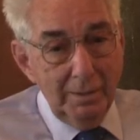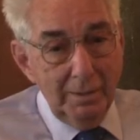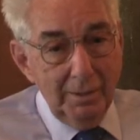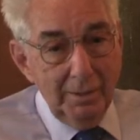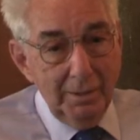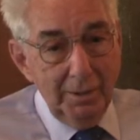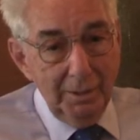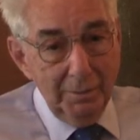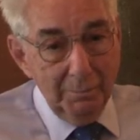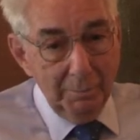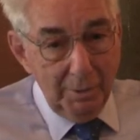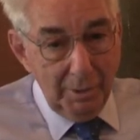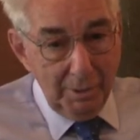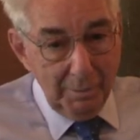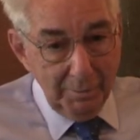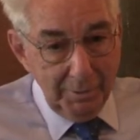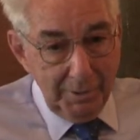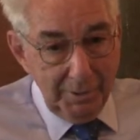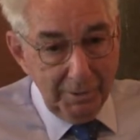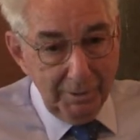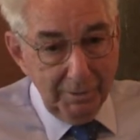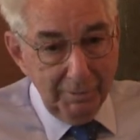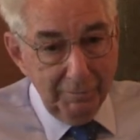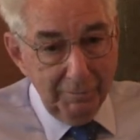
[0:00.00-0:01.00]
Again, Bob and
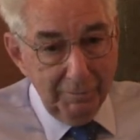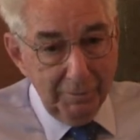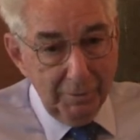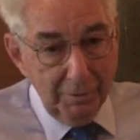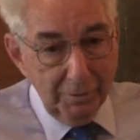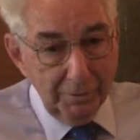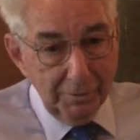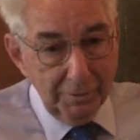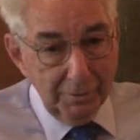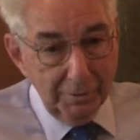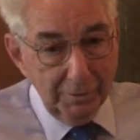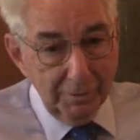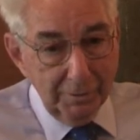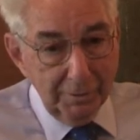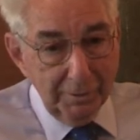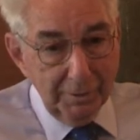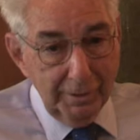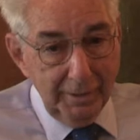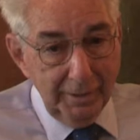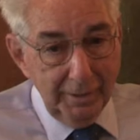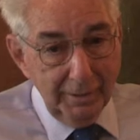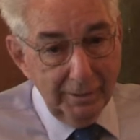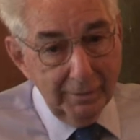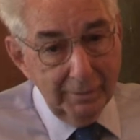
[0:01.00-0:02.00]
Helen Faulkner
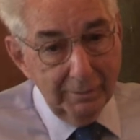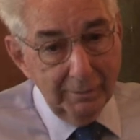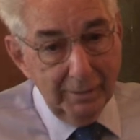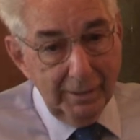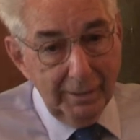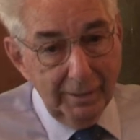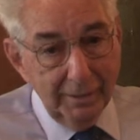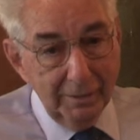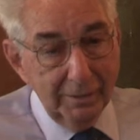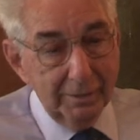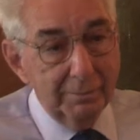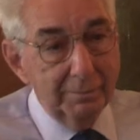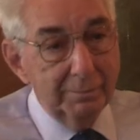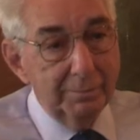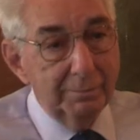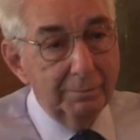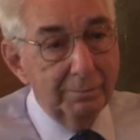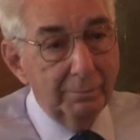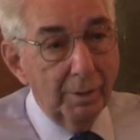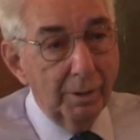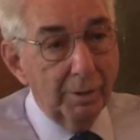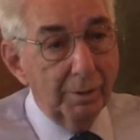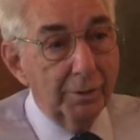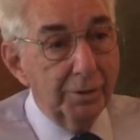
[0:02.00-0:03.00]
and Al and
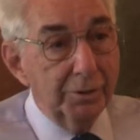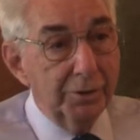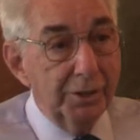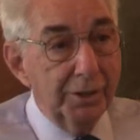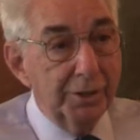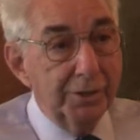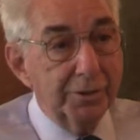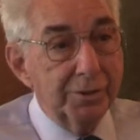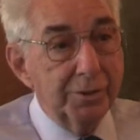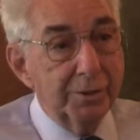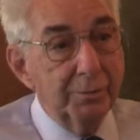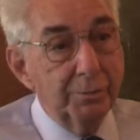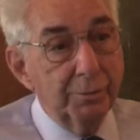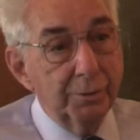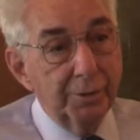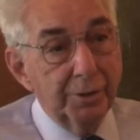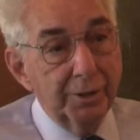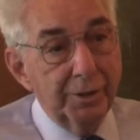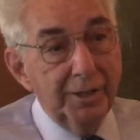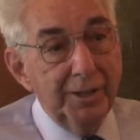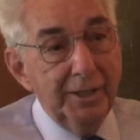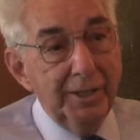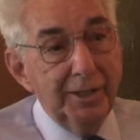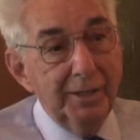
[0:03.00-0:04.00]
Margaret Jensen were the
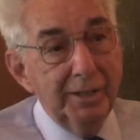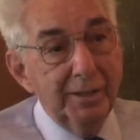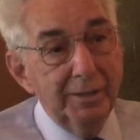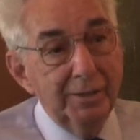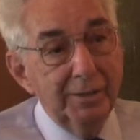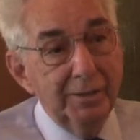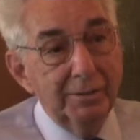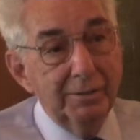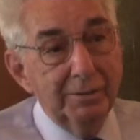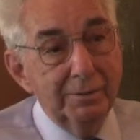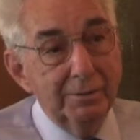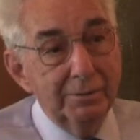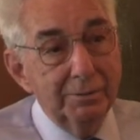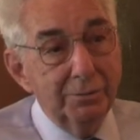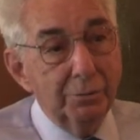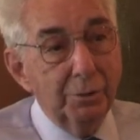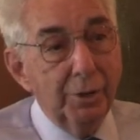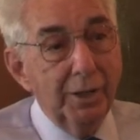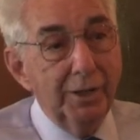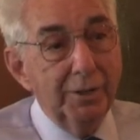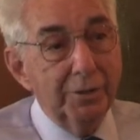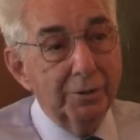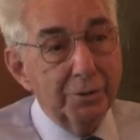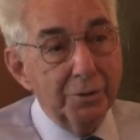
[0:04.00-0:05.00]
key
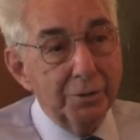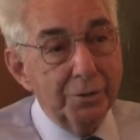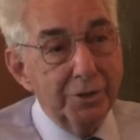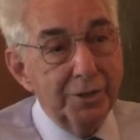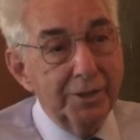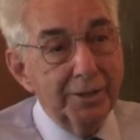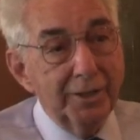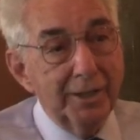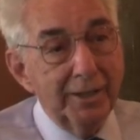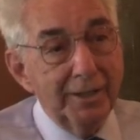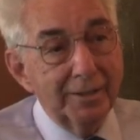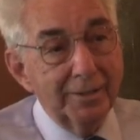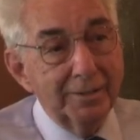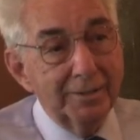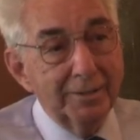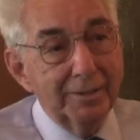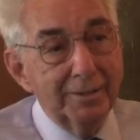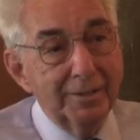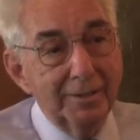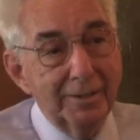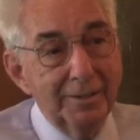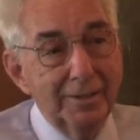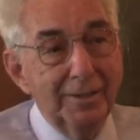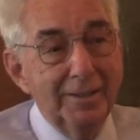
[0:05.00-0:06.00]
trainers in that.
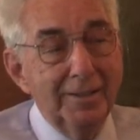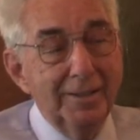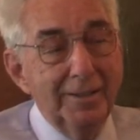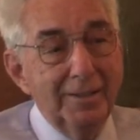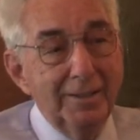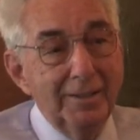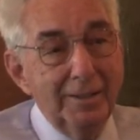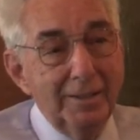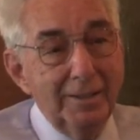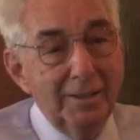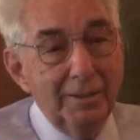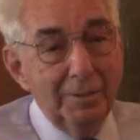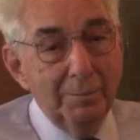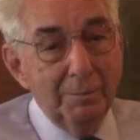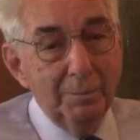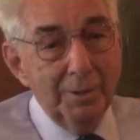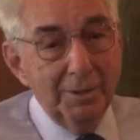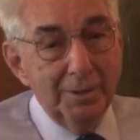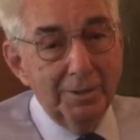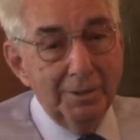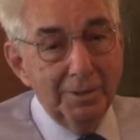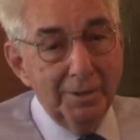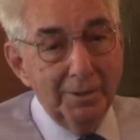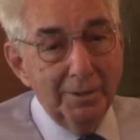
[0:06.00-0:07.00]

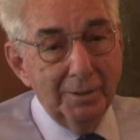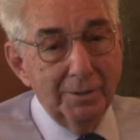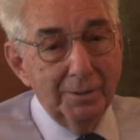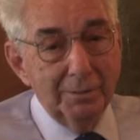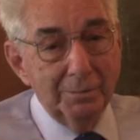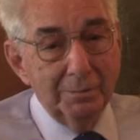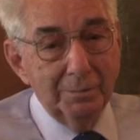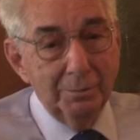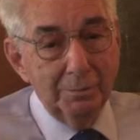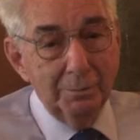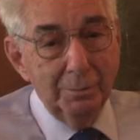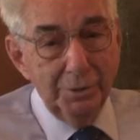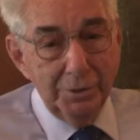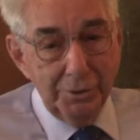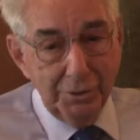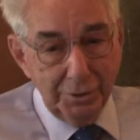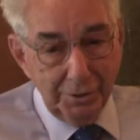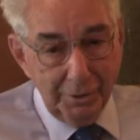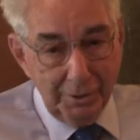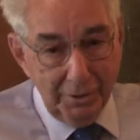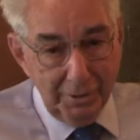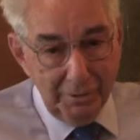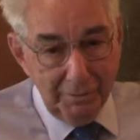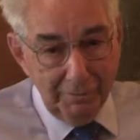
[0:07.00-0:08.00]
But we sure
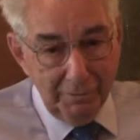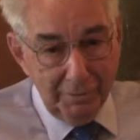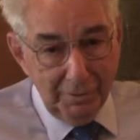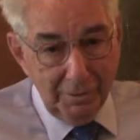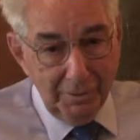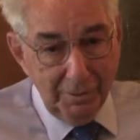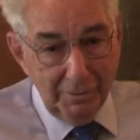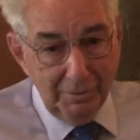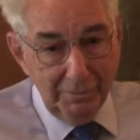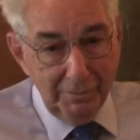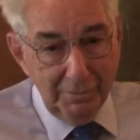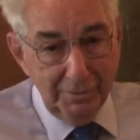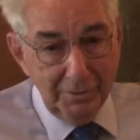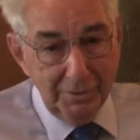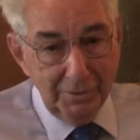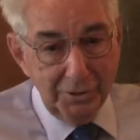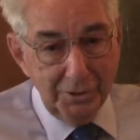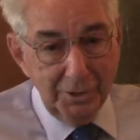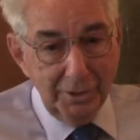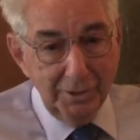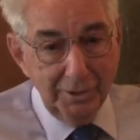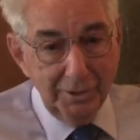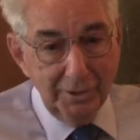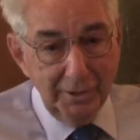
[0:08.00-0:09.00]
got involved, and
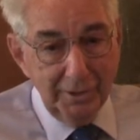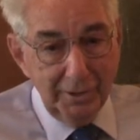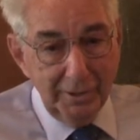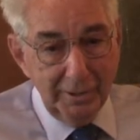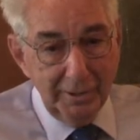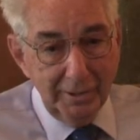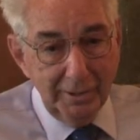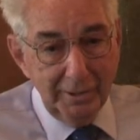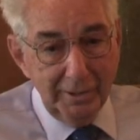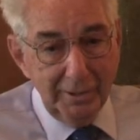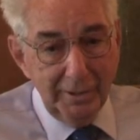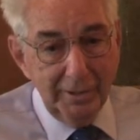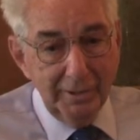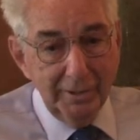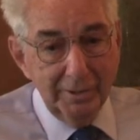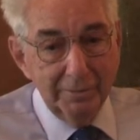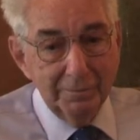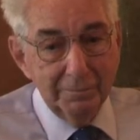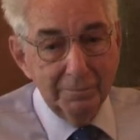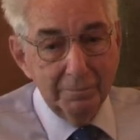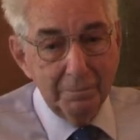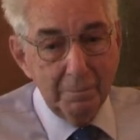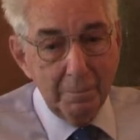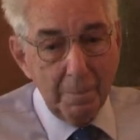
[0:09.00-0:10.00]
Sharon and I,
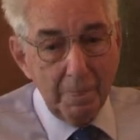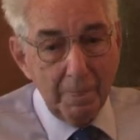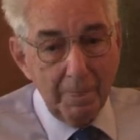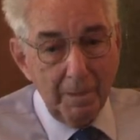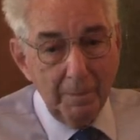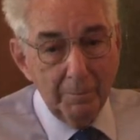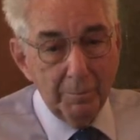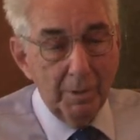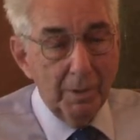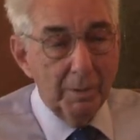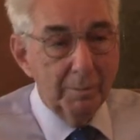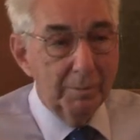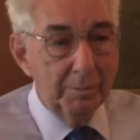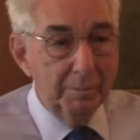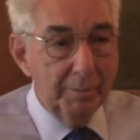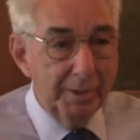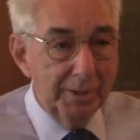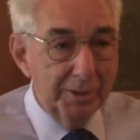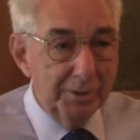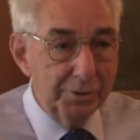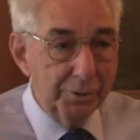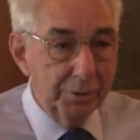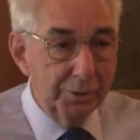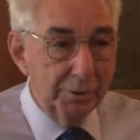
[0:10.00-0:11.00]
and Bob and
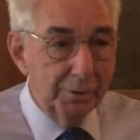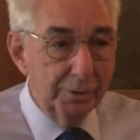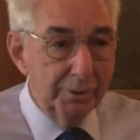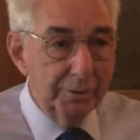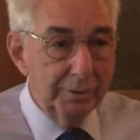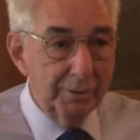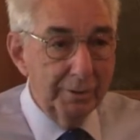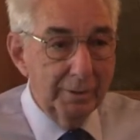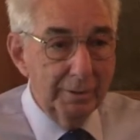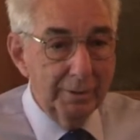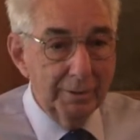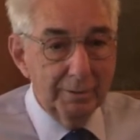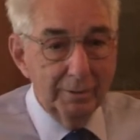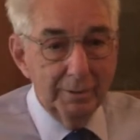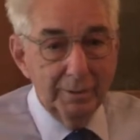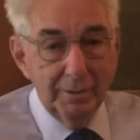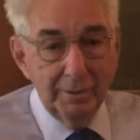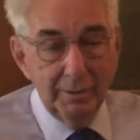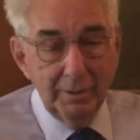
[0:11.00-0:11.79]
Pat Jordan, and